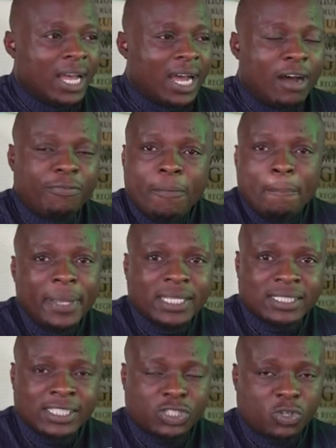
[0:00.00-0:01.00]
Uh, for
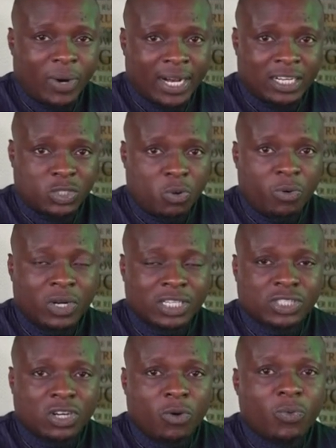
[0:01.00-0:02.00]
business credit is what we're going to
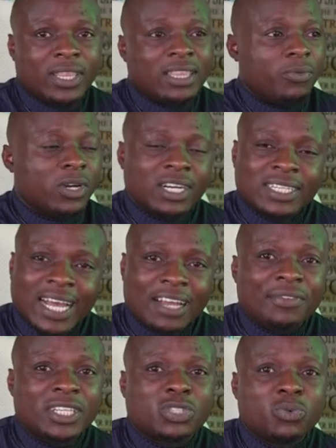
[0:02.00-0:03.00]
start with. Then we're going to
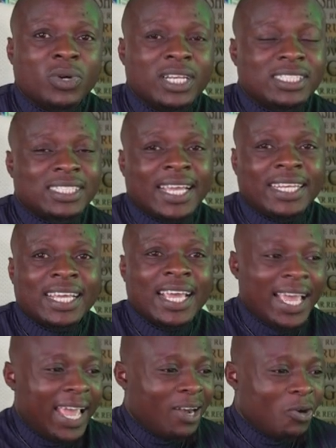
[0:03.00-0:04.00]
dive into real estate
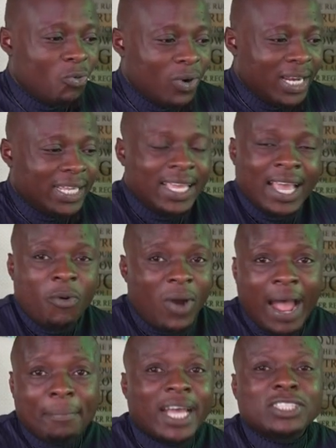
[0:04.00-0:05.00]
and really
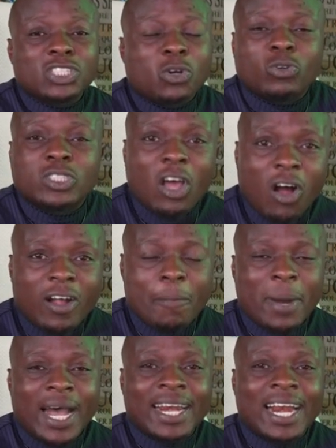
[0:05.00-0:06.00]
I'm not just gonna talk
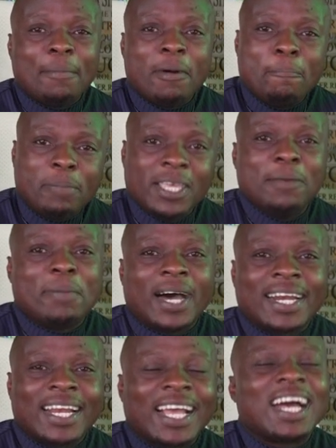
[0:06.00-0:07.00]
about it, I'm gonna be
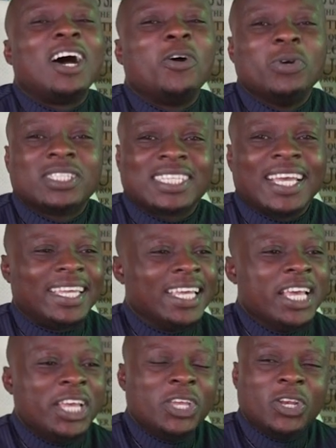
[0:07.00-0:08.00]
about it. Like I always say,
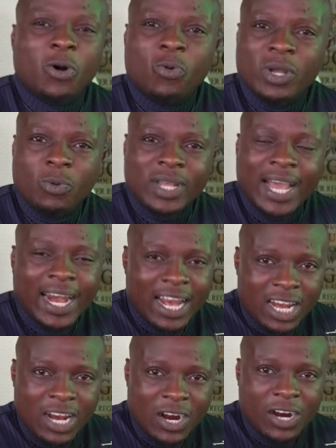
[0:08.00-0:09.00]
you know, we, we
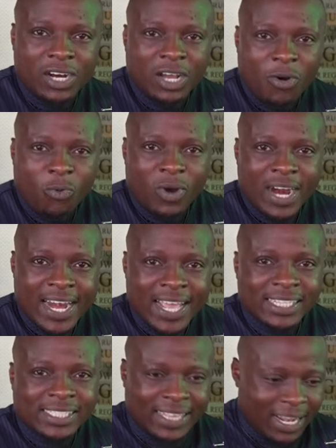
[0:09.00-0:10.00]
gotta learn what it
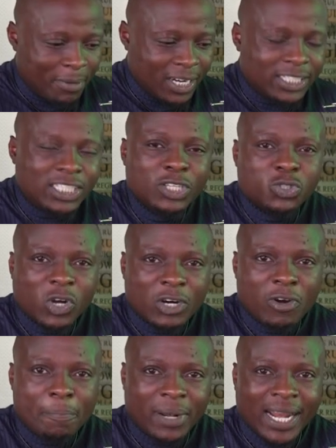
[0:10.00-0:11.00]
is and then I'm gonna teach you how
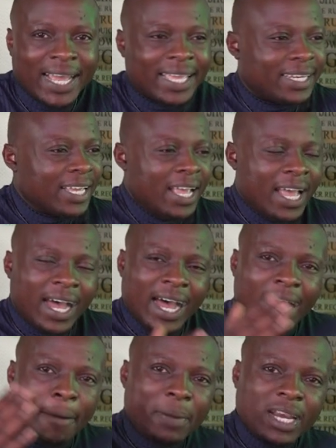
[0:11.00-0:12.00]
to apply it.
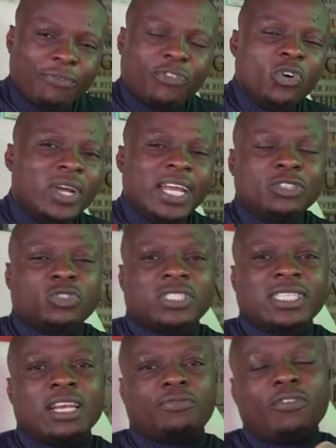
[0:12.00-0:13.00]
Uh, but if you're
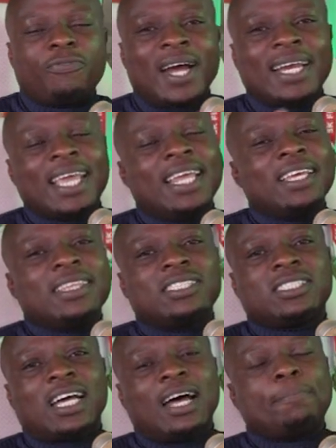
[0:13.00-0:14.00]
interested, if you find any of
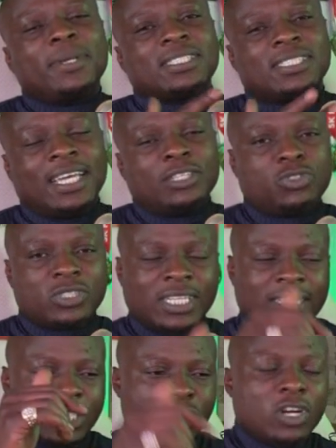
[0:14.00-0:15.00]
these topics
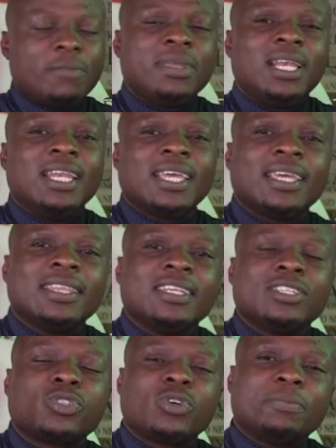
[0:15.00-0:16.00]
interesting, there's gonna be a link in the
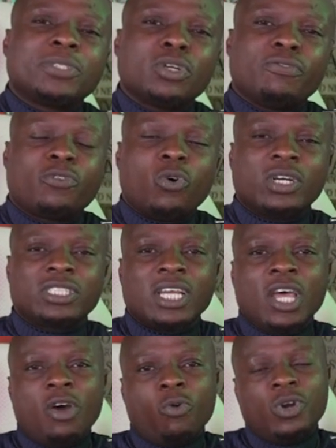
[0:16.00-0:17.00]
description, of course,
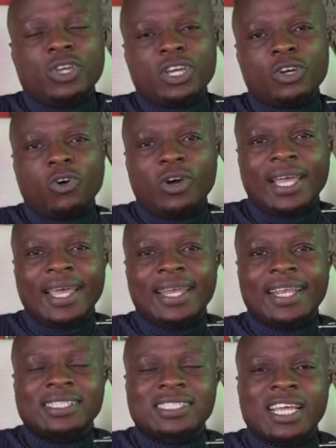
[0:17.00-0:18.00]
where you can go
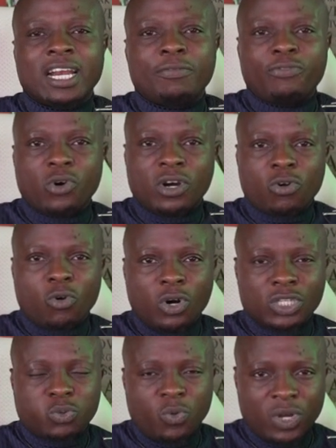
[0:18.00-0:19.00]
ahead and sign up for a
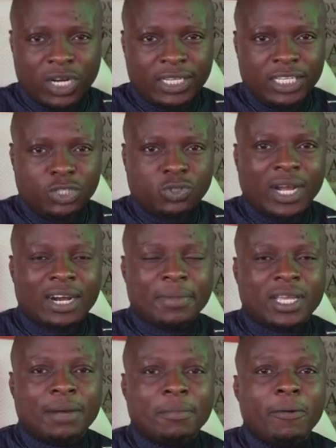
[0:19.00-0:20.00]
course where we're gonna teach you how to
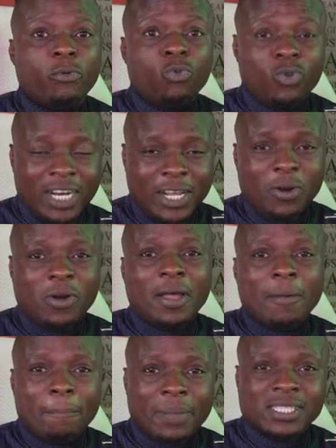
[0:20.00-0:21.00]
become a
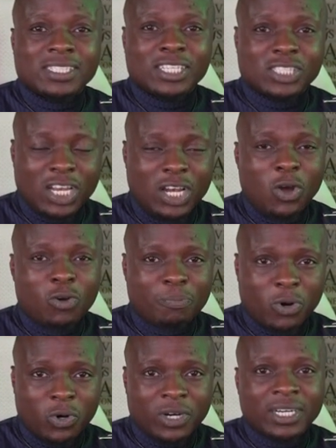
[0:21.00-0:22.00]
real business loan
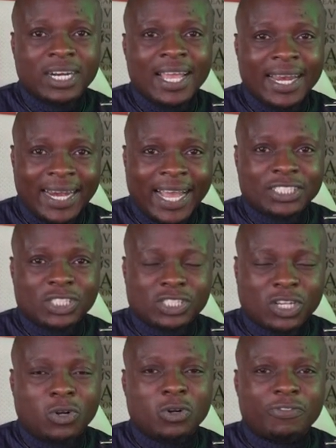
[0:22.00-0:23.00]
broker, not
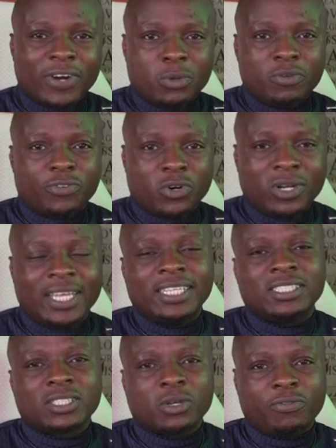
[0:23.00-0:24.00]
just a glorified referral
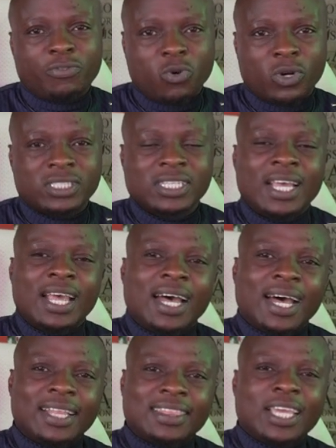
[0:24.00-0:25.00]
agent, of course.
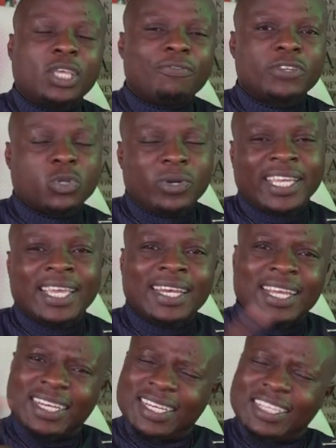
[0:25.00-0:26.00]
Uh, thank you for tuning in.